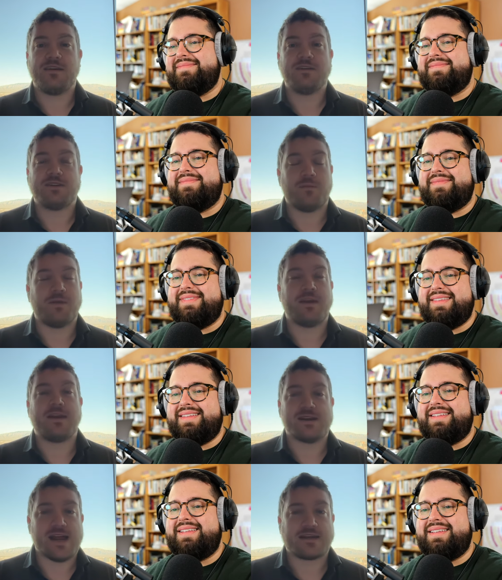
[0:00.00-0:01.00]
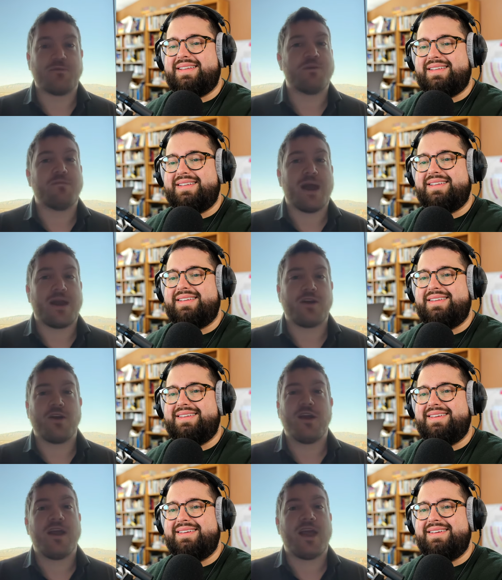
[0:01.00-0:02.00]
Speaker 1: something connected with matter.
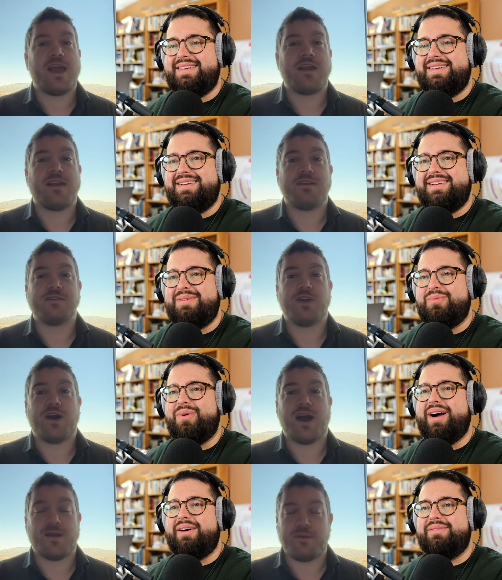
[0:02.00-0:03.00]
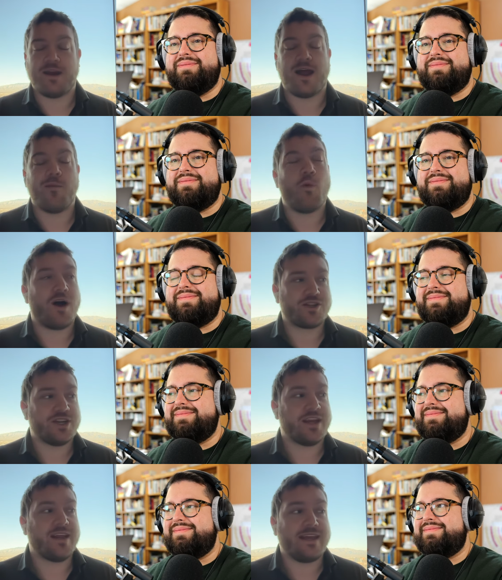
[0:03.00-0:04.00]
And I mean, I'm
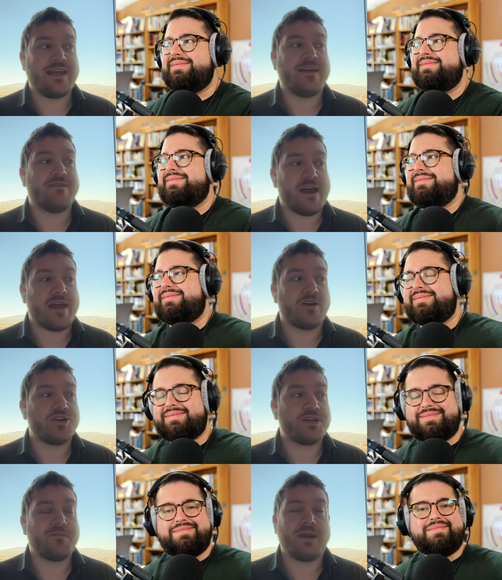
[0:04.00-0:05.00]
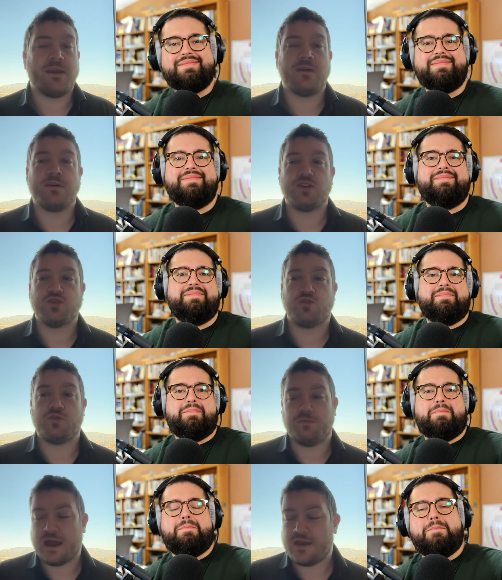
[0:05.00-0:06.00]
watching an Eve energy being
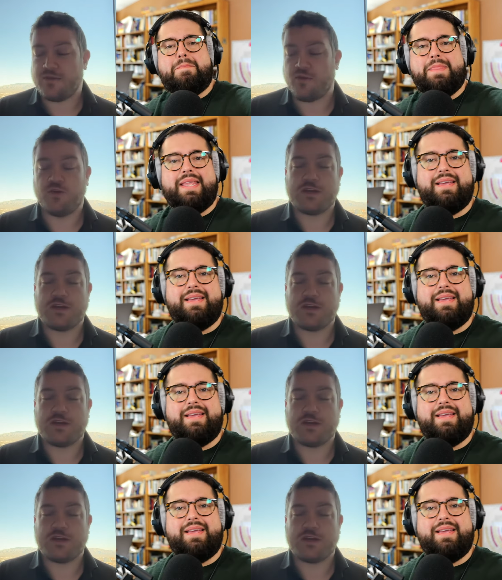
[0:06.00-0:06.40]
controlled by a Google